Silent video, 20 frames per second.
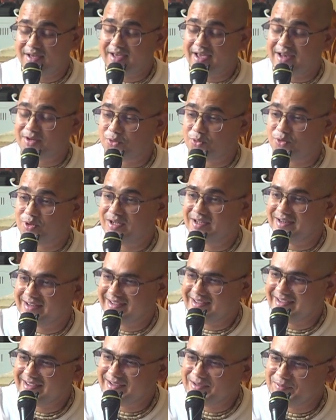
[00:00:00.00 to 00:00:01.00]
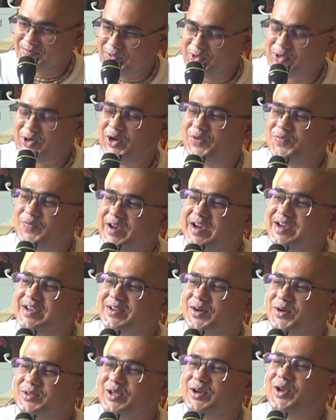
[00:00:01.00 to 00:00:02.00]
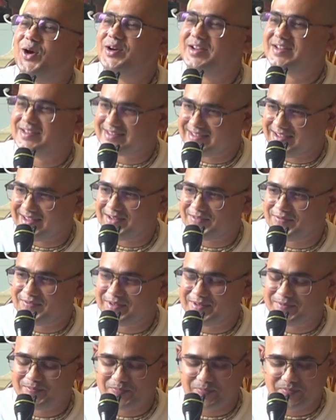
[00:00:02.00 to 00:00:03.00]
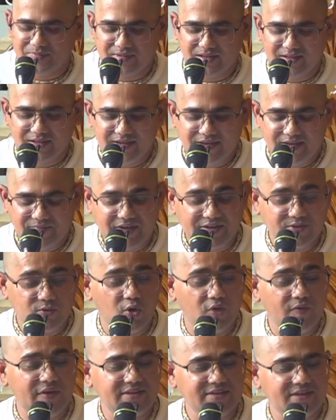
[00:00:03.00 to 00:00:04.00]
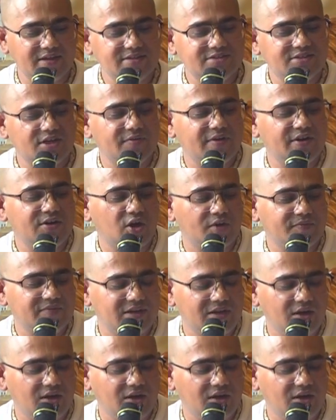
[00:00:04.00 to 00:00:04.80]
and to put your feet on the Lord itself. When Govinda, servant of the